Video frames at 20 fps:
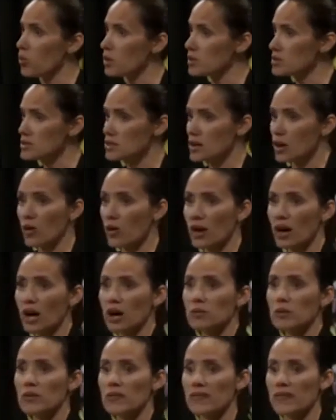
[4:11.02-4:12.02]
what's going
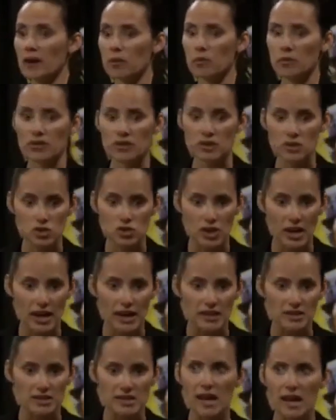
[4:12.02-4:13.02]
on with them when their
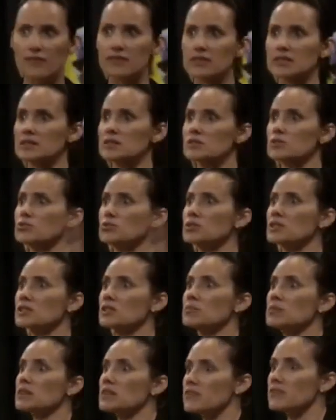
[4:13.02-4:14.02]
child's having these
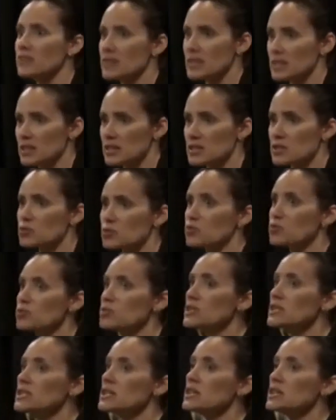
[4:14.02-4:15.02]
really big feelings.
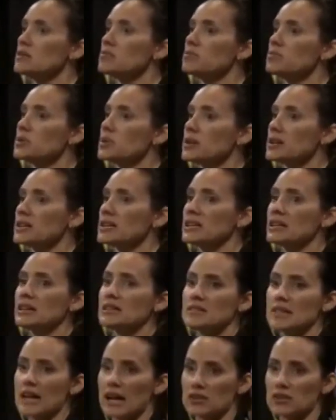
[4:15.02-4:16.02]
Really important
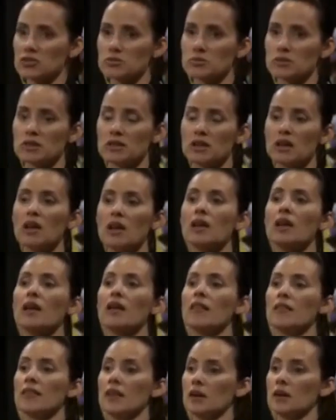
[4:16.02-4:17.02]
in attachment
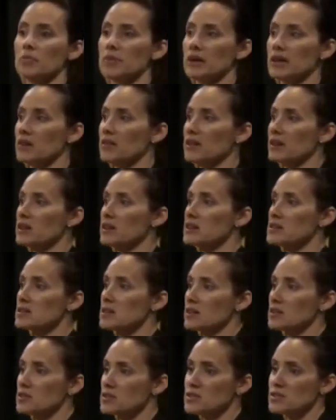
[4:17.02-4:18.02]
that a parent
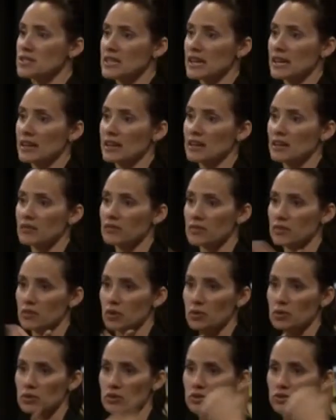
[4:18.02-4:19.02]
is understanding of
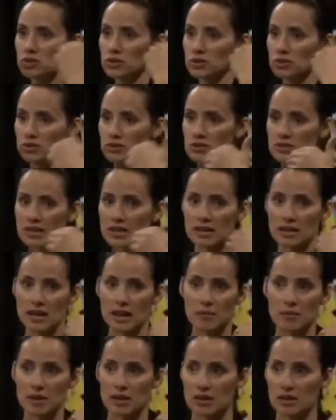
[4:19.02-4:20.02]
their own internal
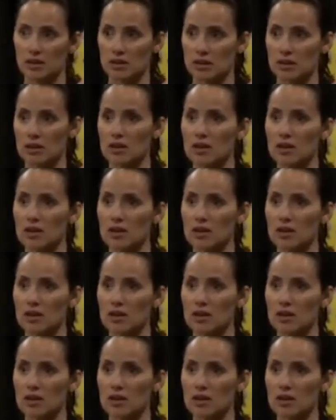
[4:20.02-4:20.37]
dynamic,